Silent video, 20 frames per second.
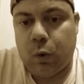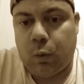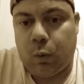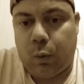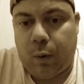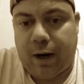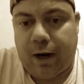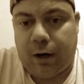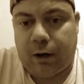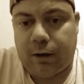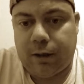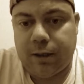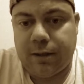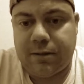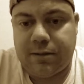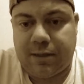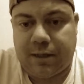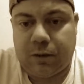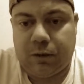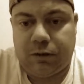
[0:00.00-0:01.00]
where
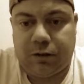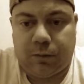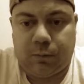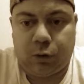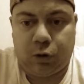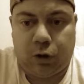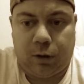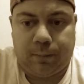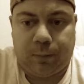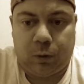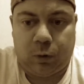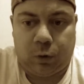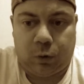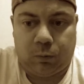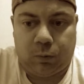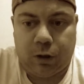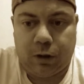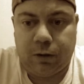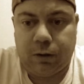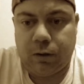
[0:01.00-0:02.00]
single, double, triple,
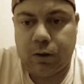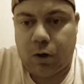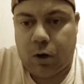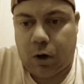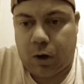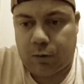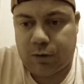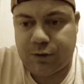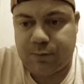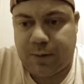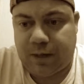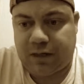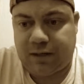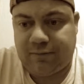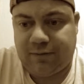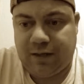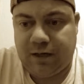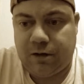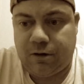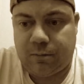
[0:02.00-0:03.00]
home run are
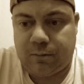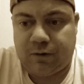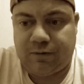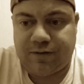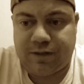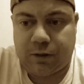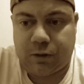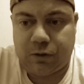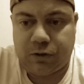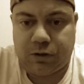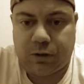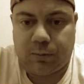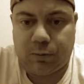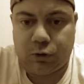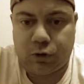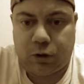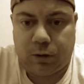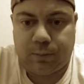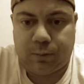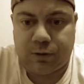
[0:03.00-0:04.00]
respectively the number of singles,
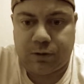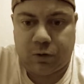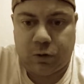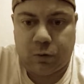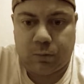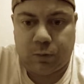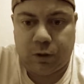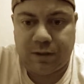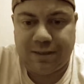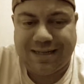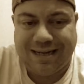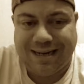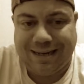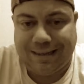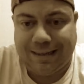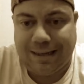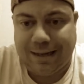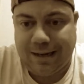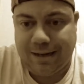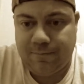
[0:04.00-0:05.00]
doubles, triples, and home runs hit
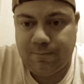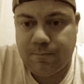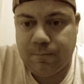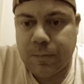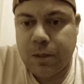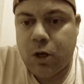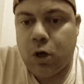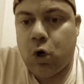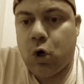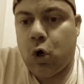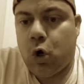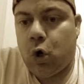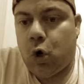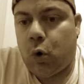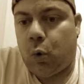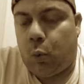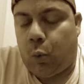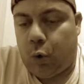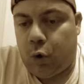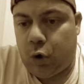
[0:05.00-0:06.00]
in a game.
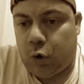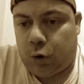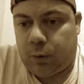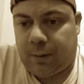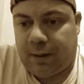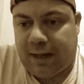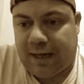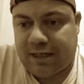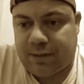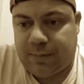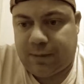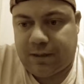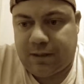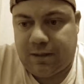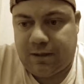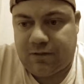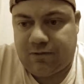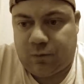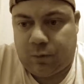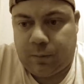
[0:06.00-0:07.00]
One notable aspect of
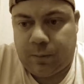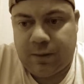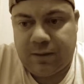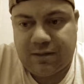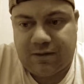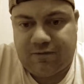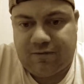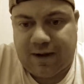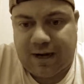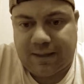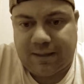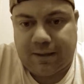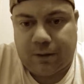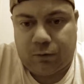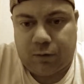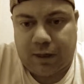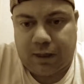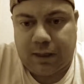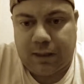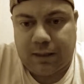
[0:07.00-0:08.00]
this formula is the fact that it
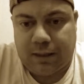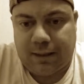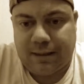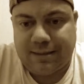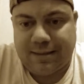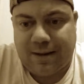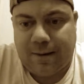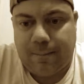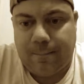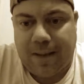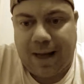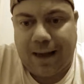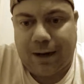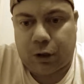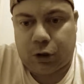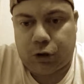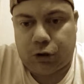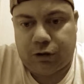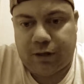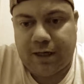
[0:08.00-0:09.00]
recognizes that a batter
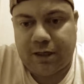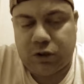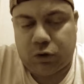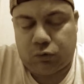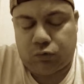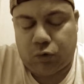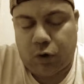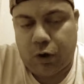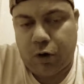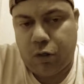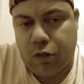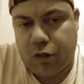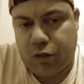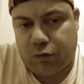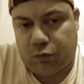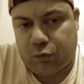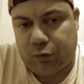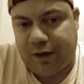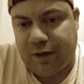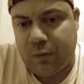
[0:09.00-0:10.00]
creates a run
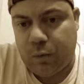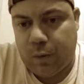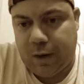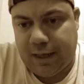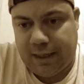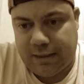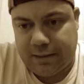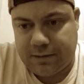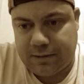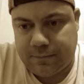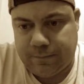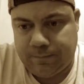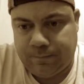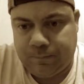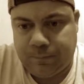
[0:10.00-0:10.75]
three ways.